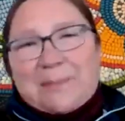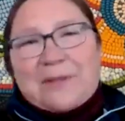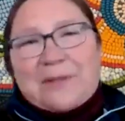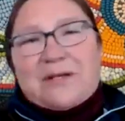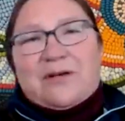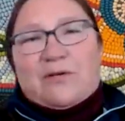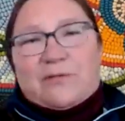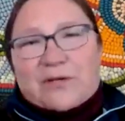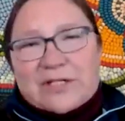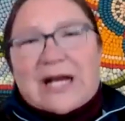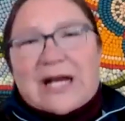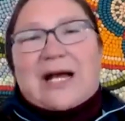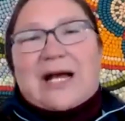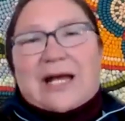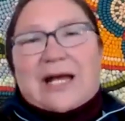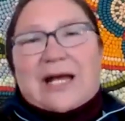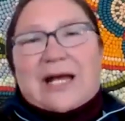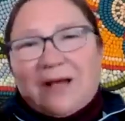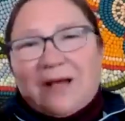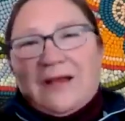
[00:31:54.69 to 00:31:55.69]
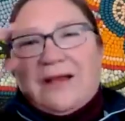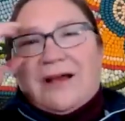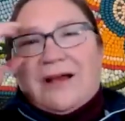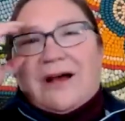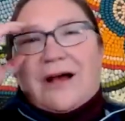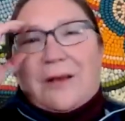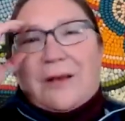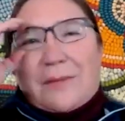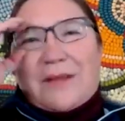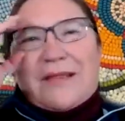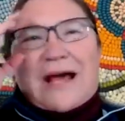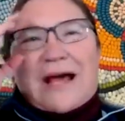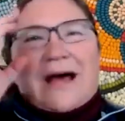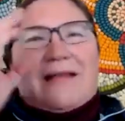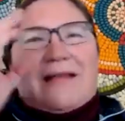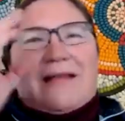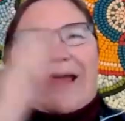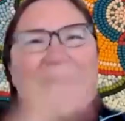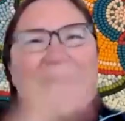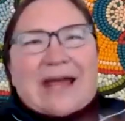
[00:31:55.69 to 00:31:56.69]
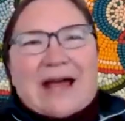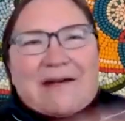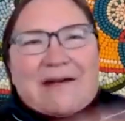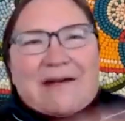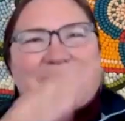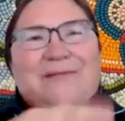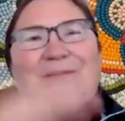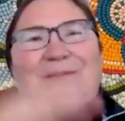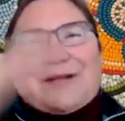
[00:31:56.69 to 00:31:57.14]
over time, and that they have,